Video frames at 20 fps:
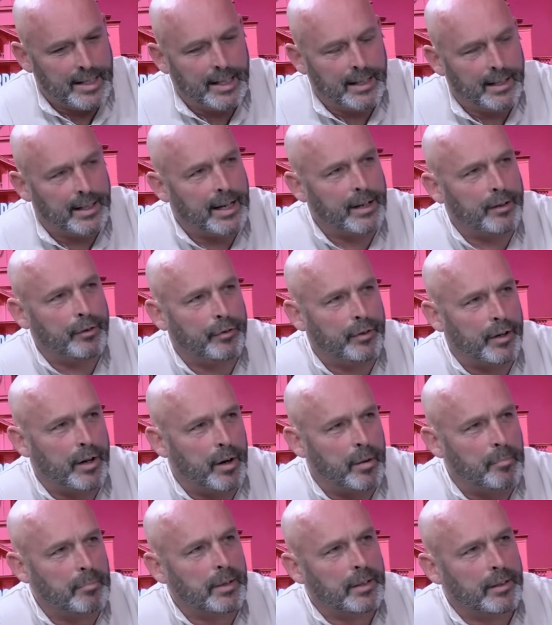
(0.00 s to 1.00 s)
Well, I think
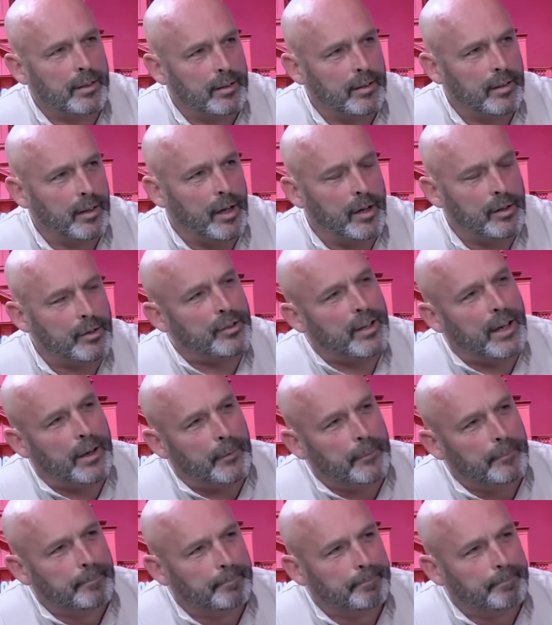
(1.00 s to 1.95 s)
we'll end on that point, actually.